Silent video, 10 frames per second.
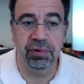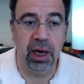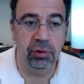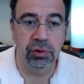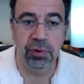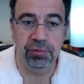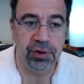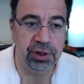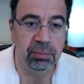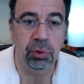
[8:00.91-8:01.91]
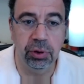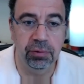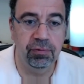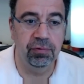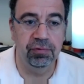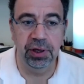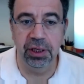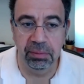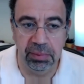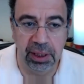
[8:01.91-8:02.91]
values were very important for
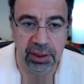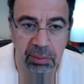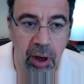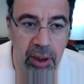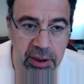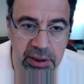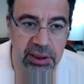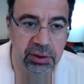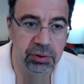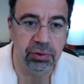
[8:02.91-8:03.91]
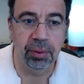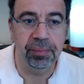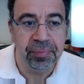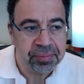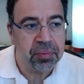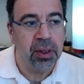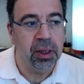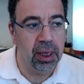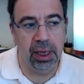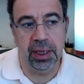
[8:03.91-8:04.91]
freedom and democracy in Europe.
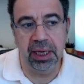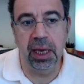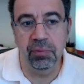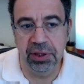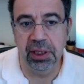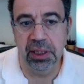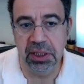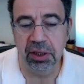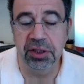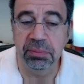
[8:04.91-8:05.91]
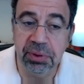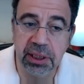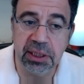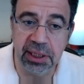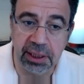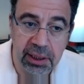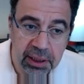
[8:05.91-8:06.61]
And again, we think these are simplistic.